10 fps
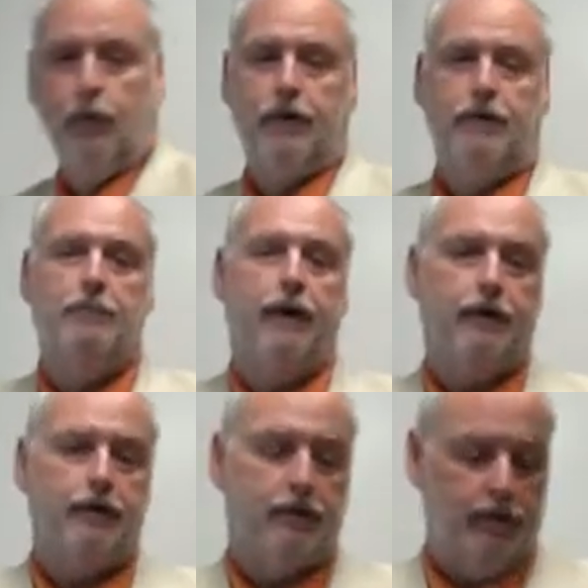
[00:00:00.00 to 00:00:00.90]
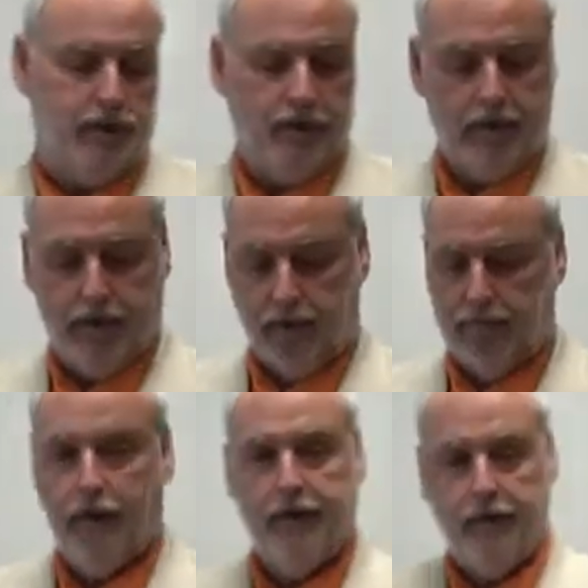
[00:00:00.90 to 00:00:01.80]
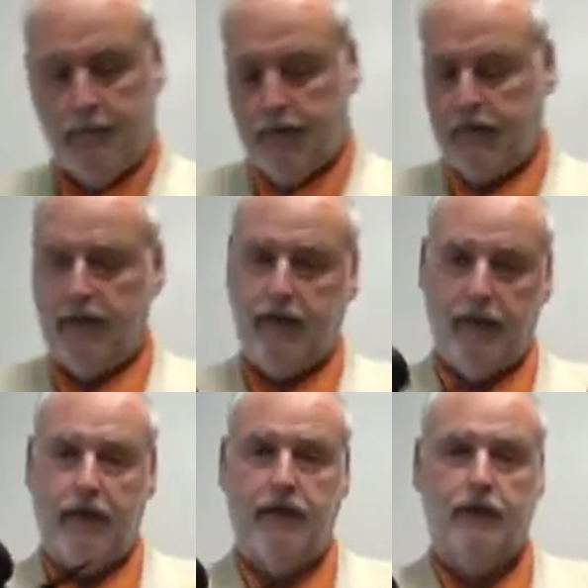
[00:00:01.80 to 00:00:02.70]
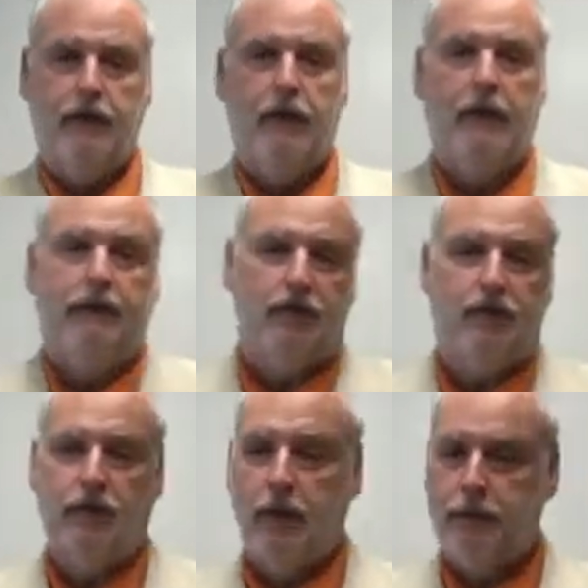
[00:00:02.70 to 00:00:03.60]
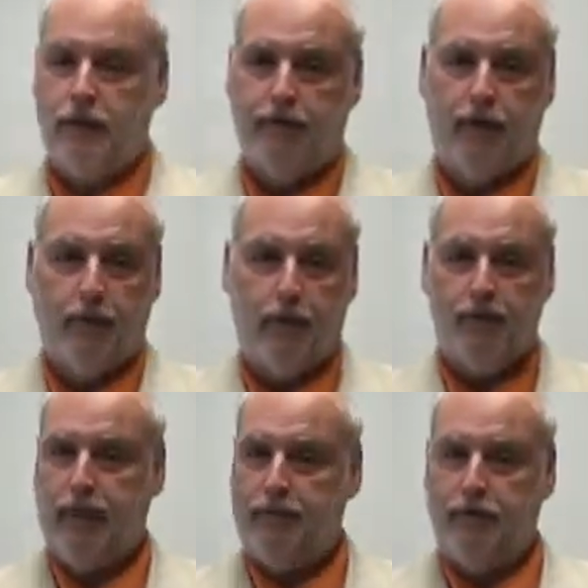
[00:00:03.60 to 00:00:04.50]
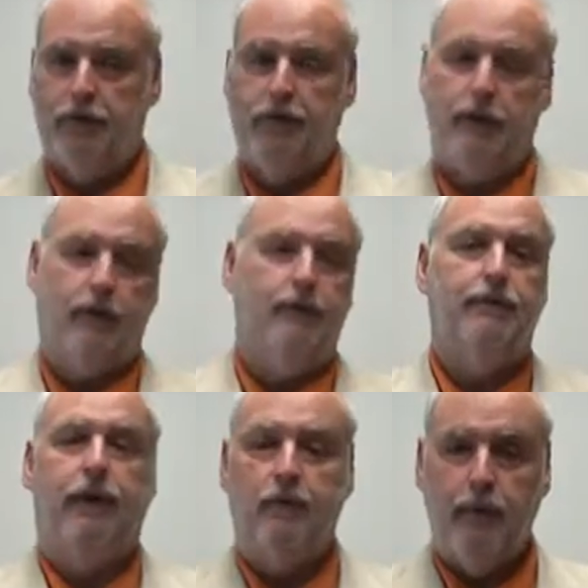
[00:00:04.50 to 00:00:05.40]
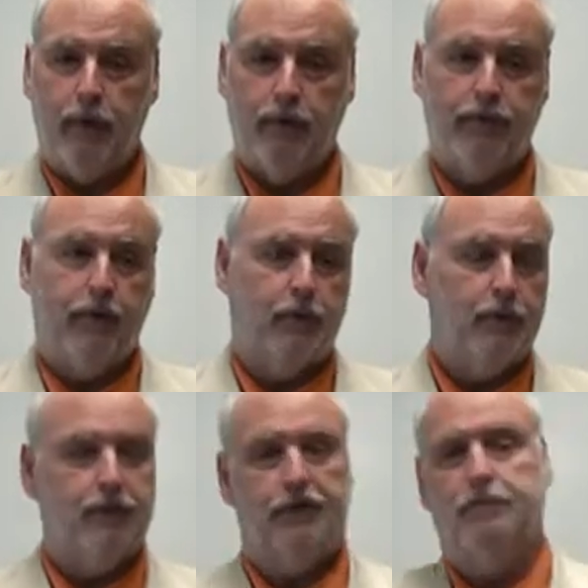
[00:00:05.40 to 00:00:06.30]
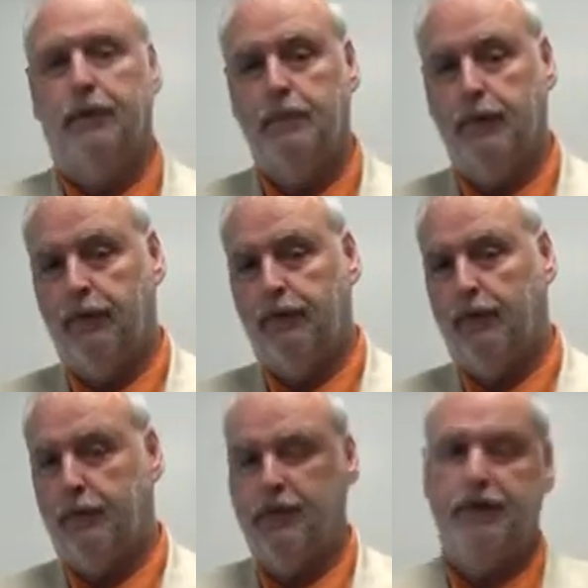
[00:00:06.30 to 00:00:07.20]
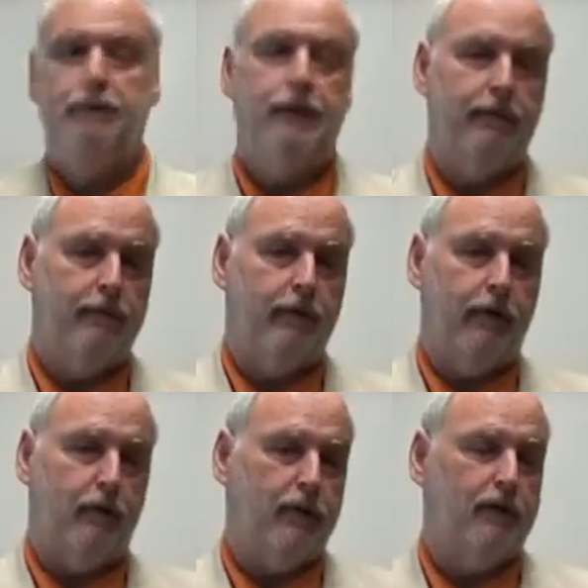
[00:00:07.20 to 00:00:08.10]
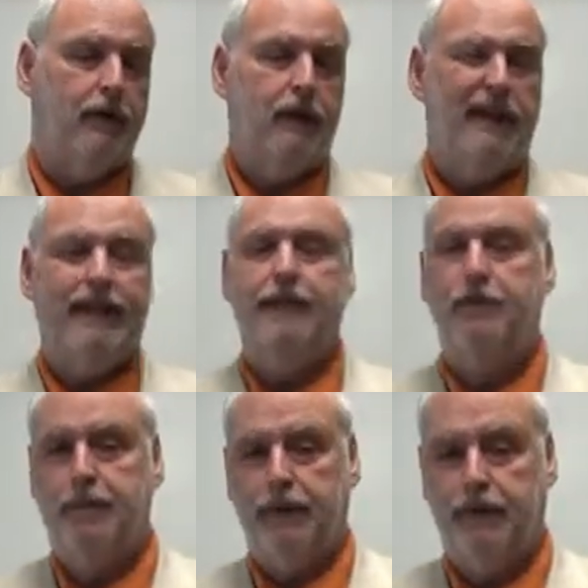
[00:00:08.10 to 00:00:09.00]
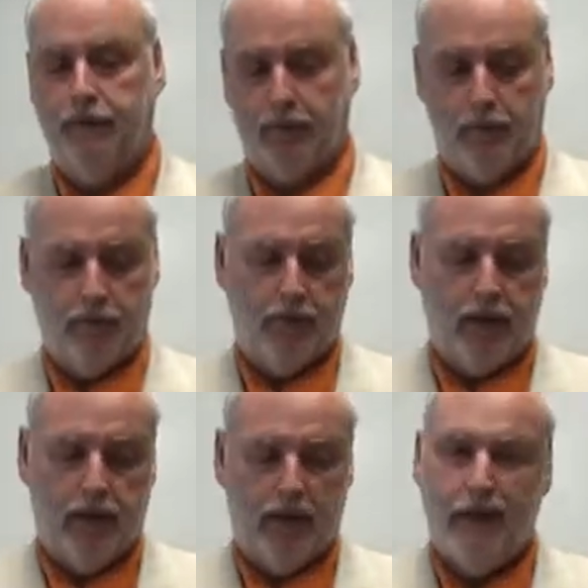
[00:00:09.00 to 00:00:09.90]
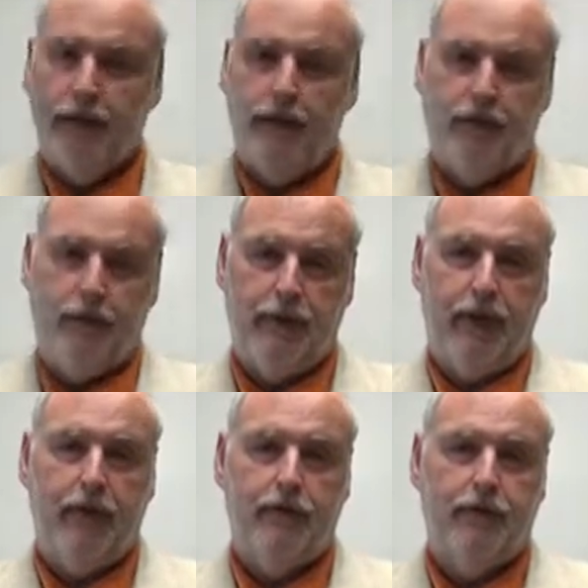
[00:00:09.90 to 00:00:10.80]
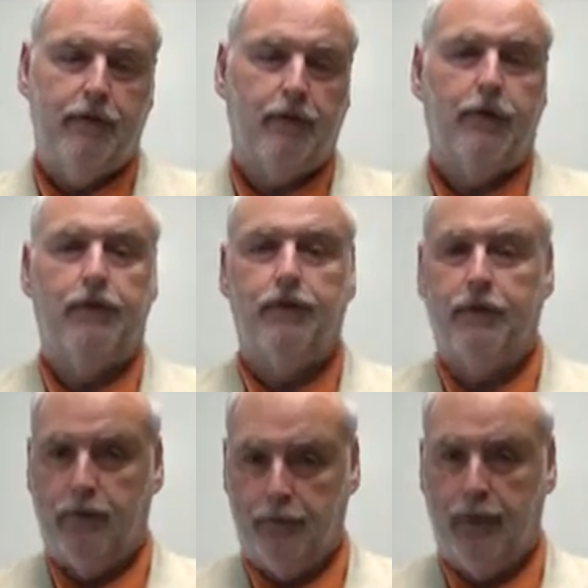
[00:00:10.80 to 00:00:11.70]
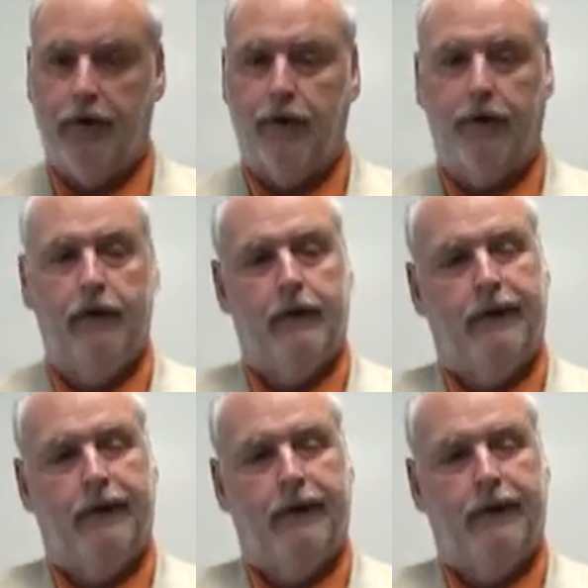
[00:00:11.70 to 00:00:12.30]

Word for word: for a comparison of a honeybee and an ant. The subject variables you have to consider, environmental variables, experimental variables, dependent variables, independent variables, is the behavior you're looking to compare